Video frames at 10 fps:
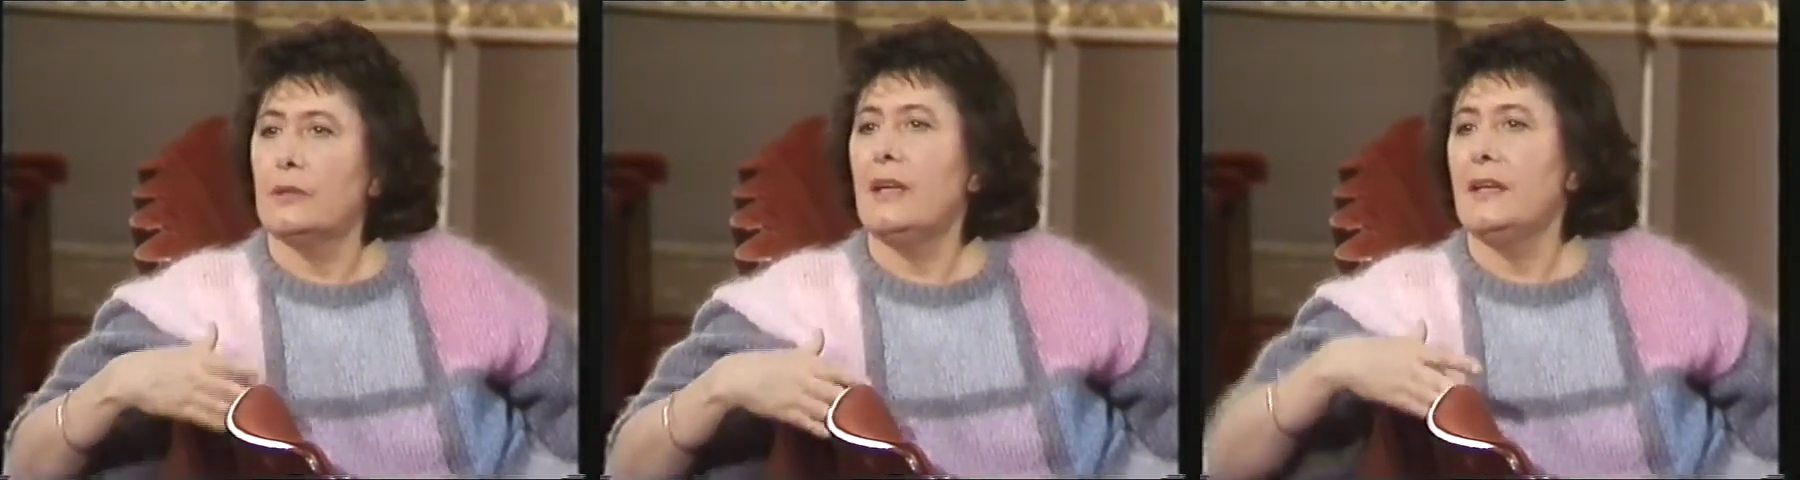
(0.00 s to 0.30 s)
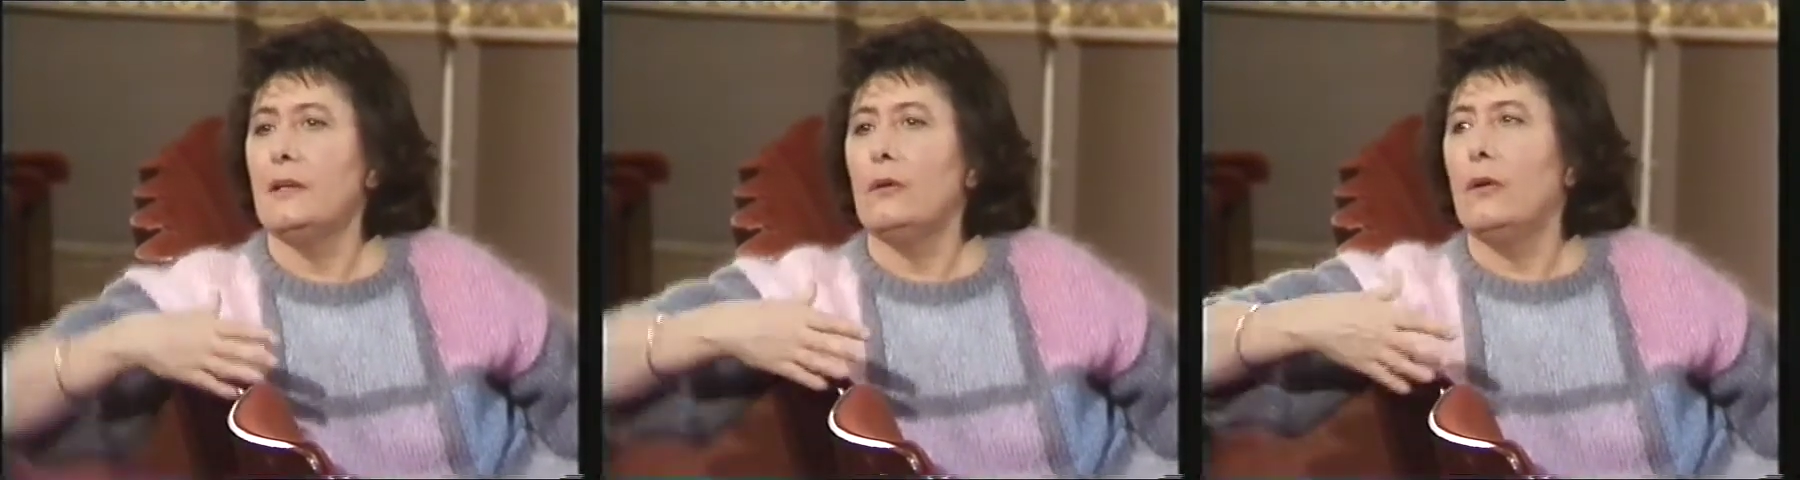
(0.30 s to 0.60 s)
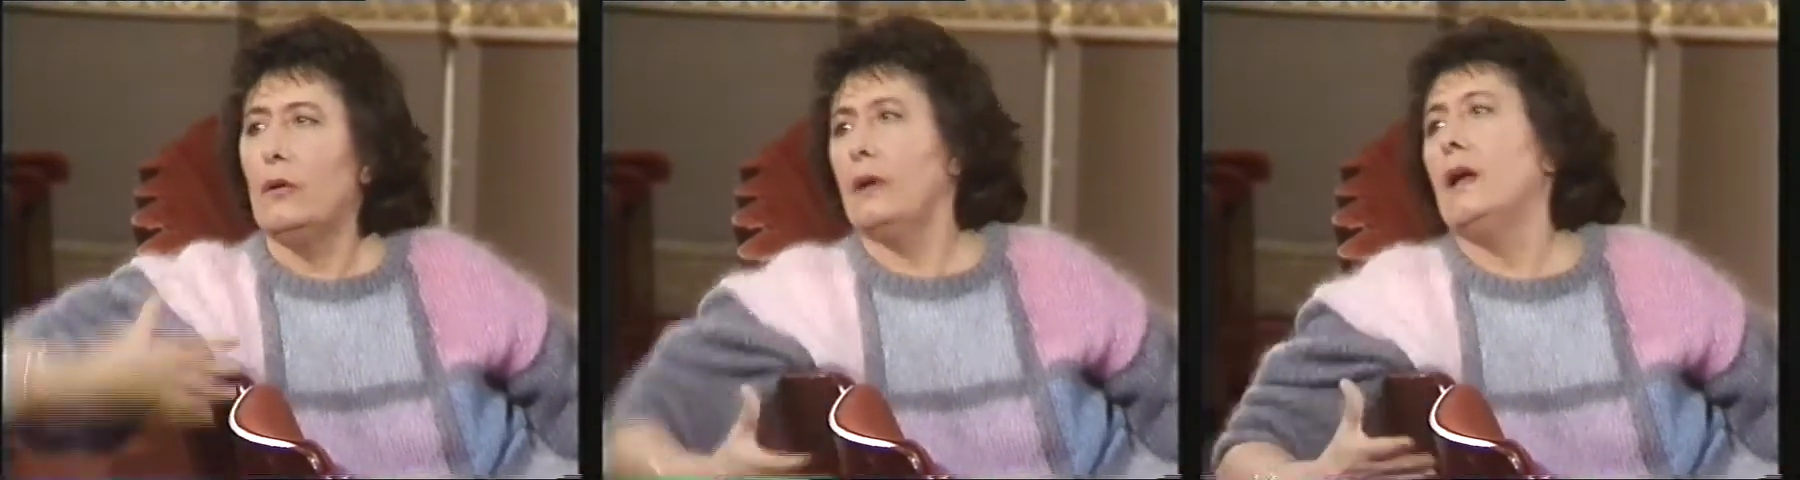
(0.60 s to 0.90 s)
let it
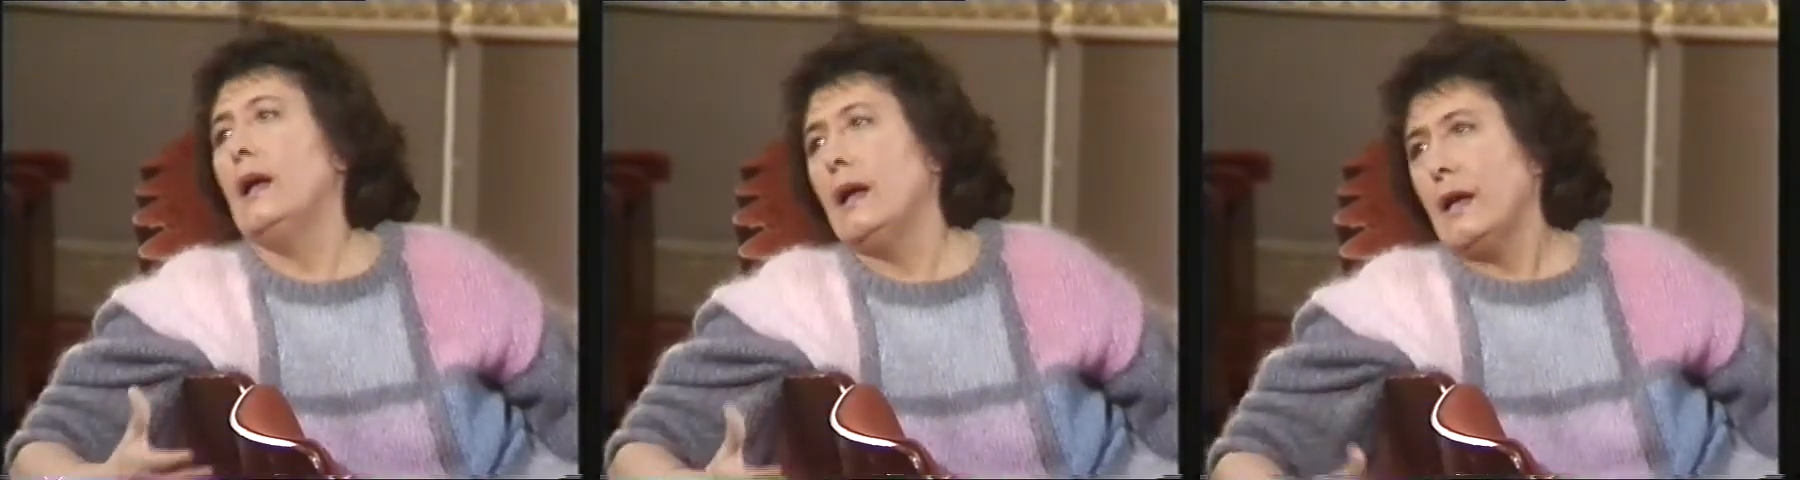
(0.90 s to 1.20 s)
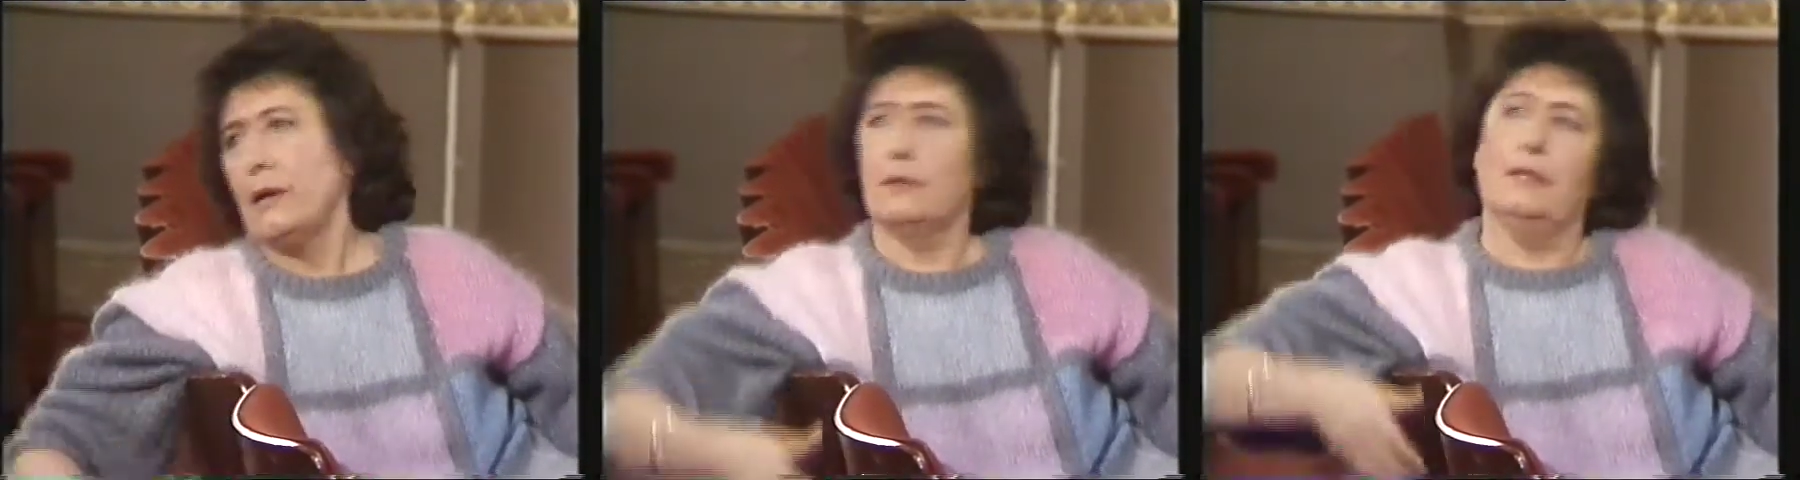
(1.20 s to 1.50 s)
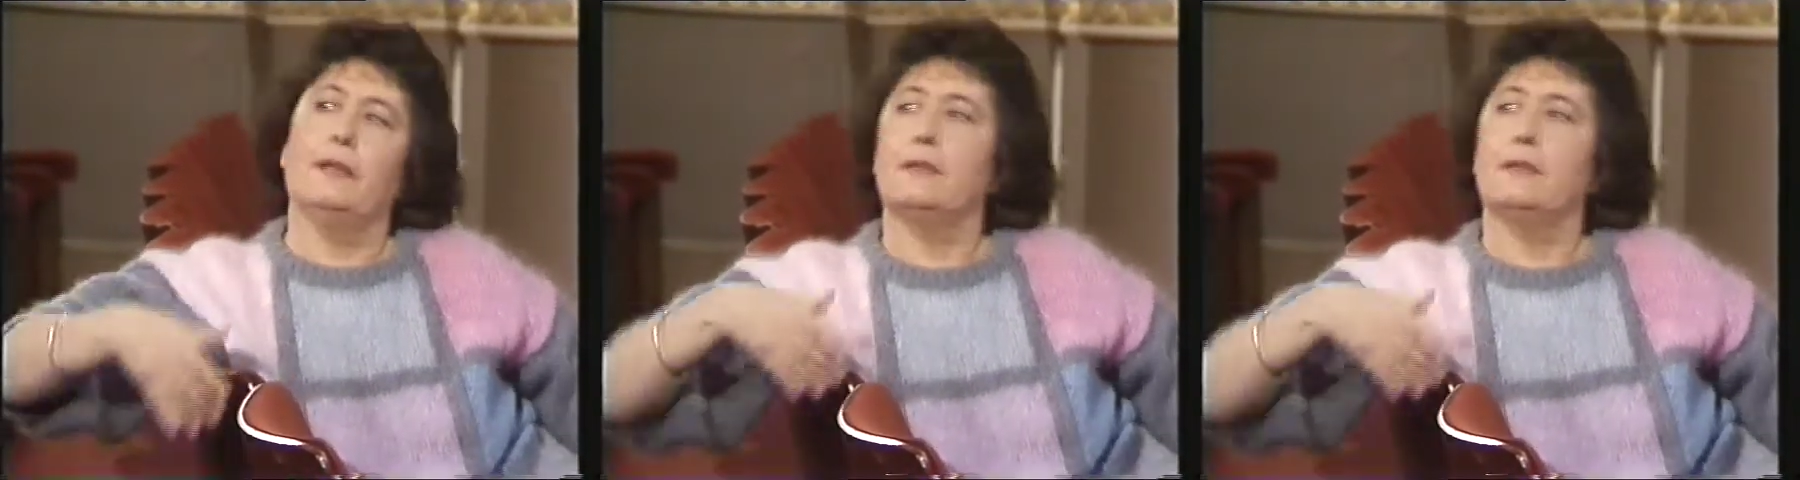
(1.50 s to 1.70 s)
all hang out, let's